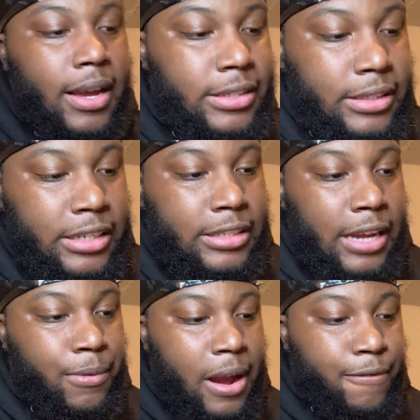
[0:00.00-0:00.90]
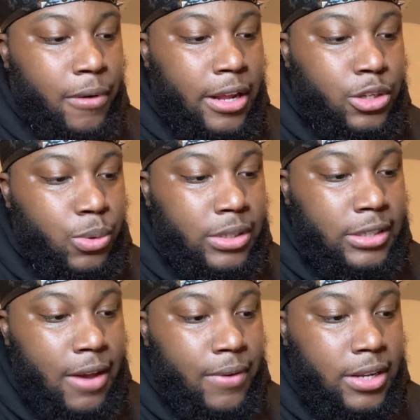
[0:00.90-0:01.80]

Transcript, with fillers: it's this Sirach 42 and 7.